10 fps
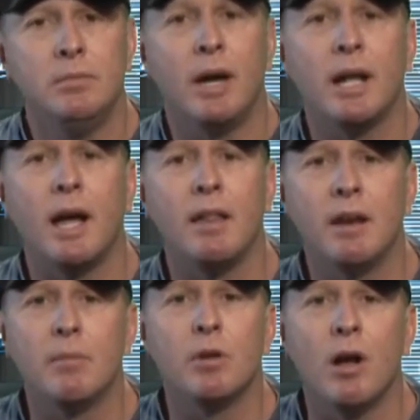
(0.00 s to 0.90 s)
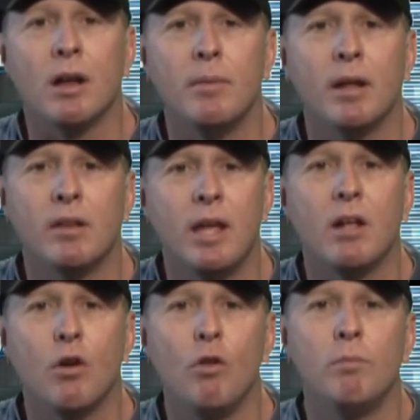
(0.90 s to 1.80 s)
my guy that I'm talking about
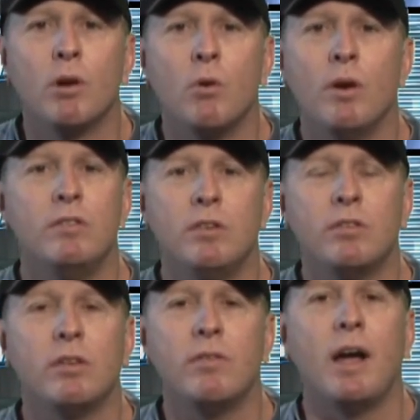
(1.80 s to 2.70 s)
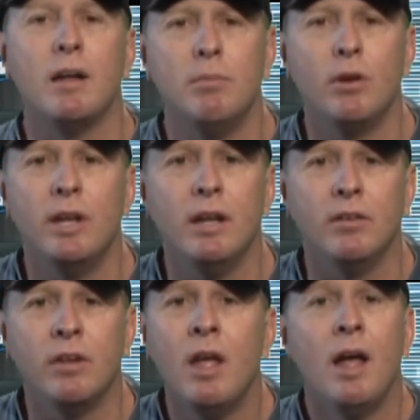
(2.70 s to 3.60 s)
today, Colt McCoy, is just as valuable to
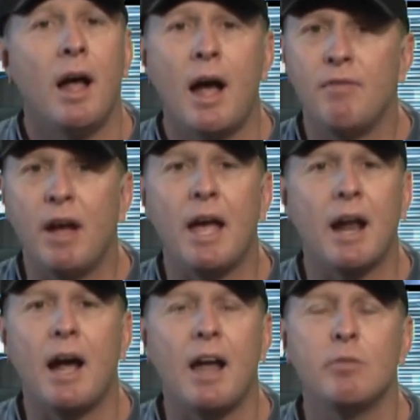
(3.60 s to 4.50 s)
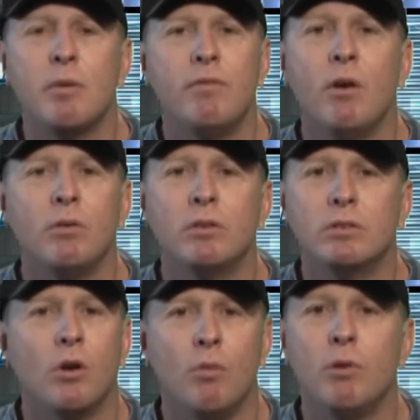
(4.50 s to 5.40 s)
his. If I had a Heisman vote,
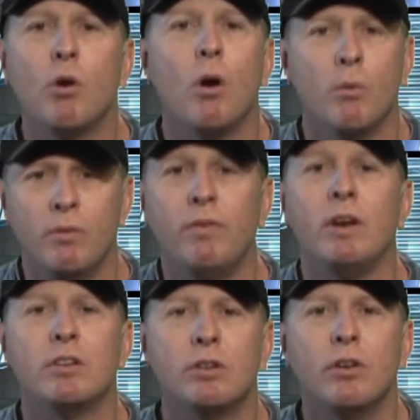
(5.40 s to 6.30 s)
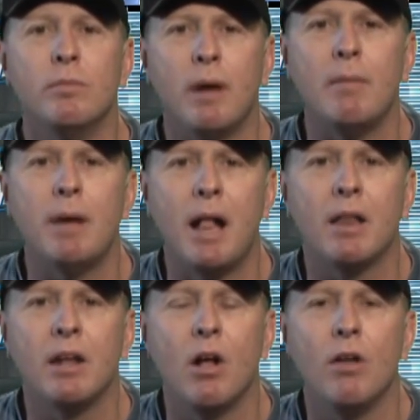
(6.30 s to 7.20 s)
Colt McCoy would finish third in my
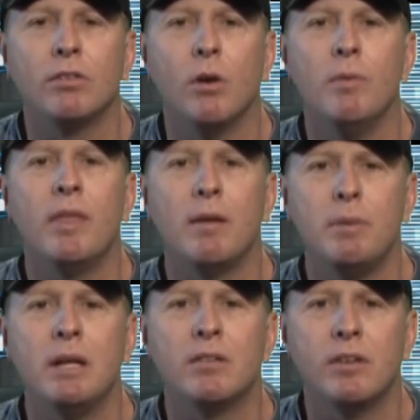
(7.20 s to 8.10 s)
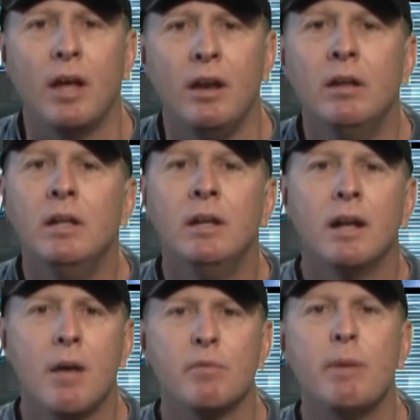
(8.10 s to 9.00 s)
balloting also. But that being said,
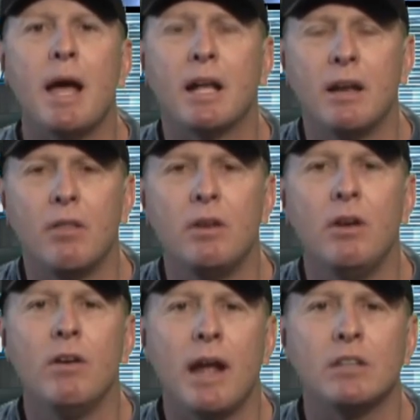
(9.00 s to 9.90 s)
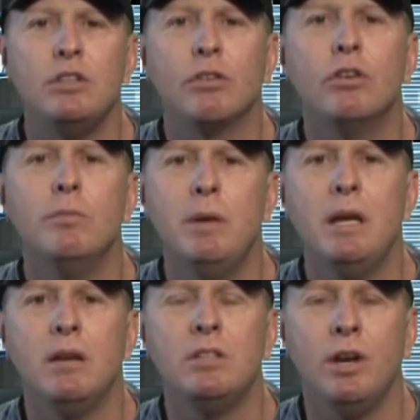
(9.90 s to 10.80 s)
comes back another year, next year could
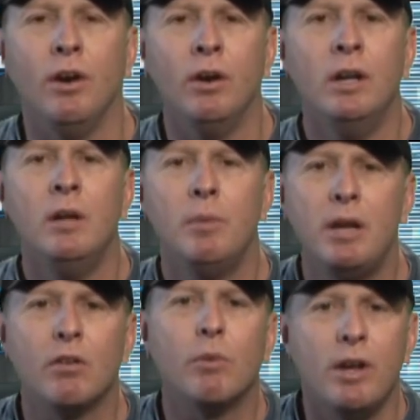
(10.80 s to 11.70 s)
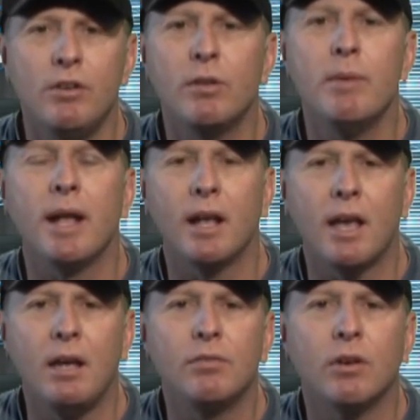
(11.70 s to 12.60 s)
be his year. But here's why you can make a
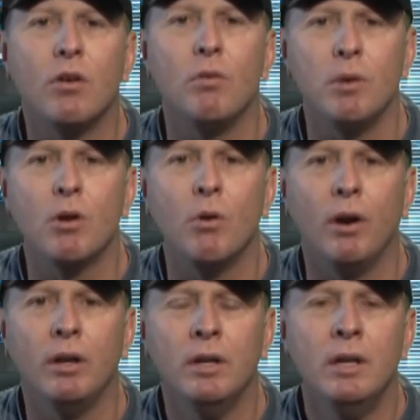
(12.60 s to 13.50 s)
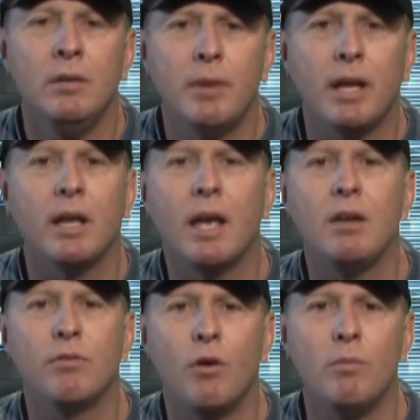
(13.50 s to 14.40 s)
case for Colt McCoy. Make a
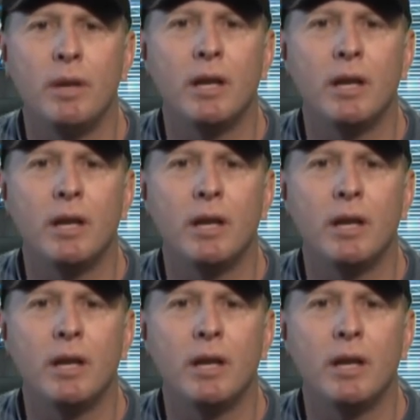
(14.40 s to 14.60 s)
case for him